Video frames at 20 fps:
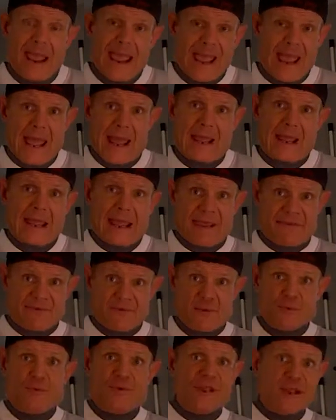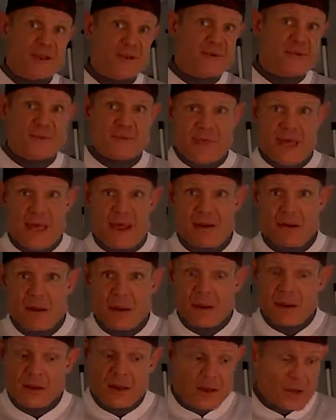And if you did do that,
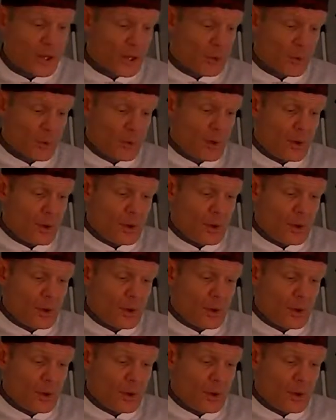you know,